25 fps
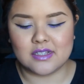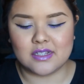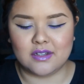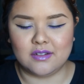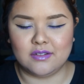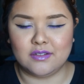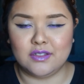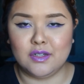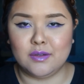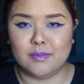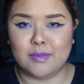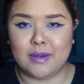
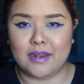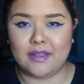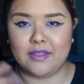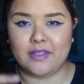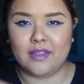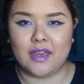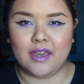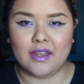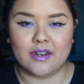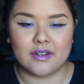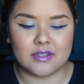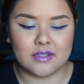So don't mind
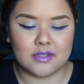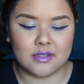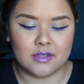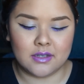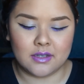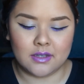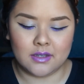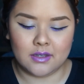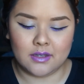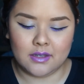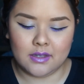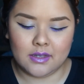that.
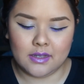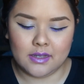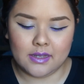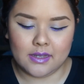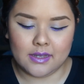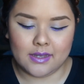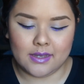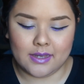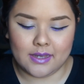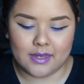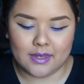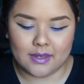
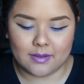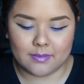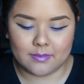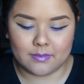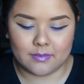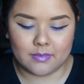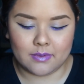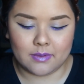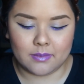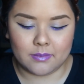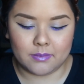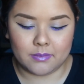
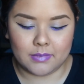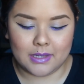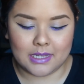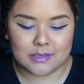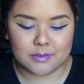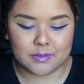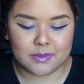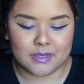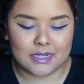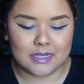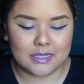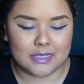
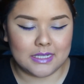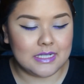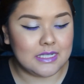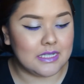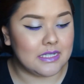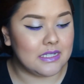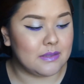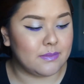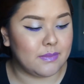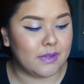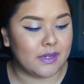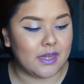Last but not least
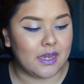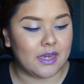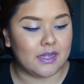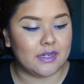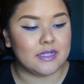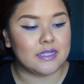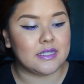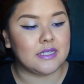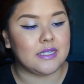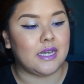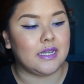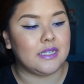is my
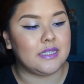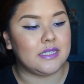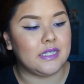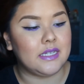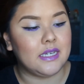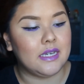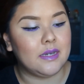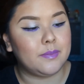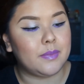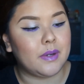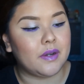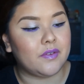
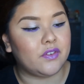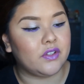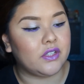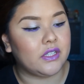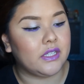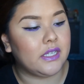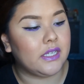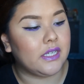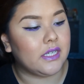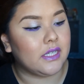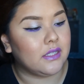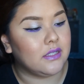Anastasia
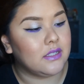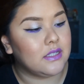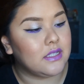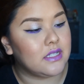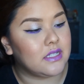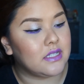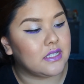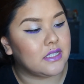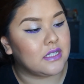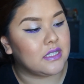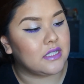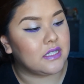Beverly Hills.
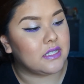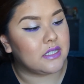This